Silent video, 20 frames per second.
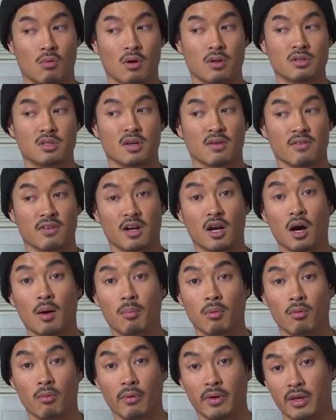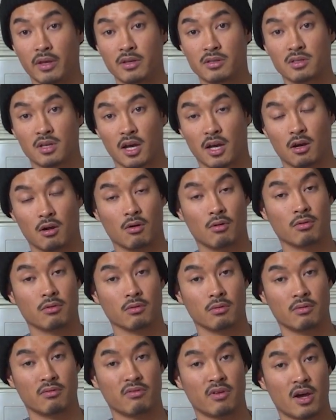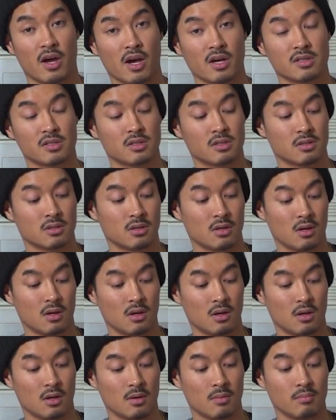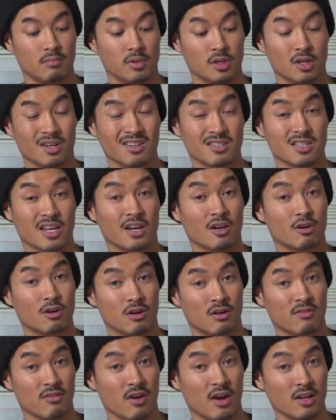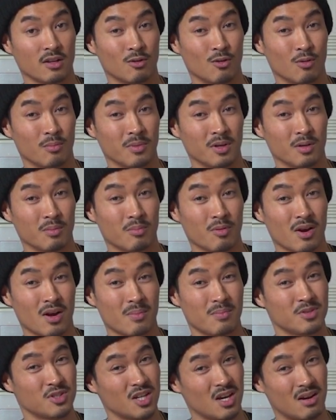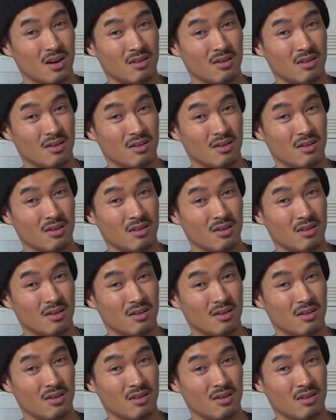once every couple weeks. I go through it fast because I cook for End Goal Meal Prep. Shout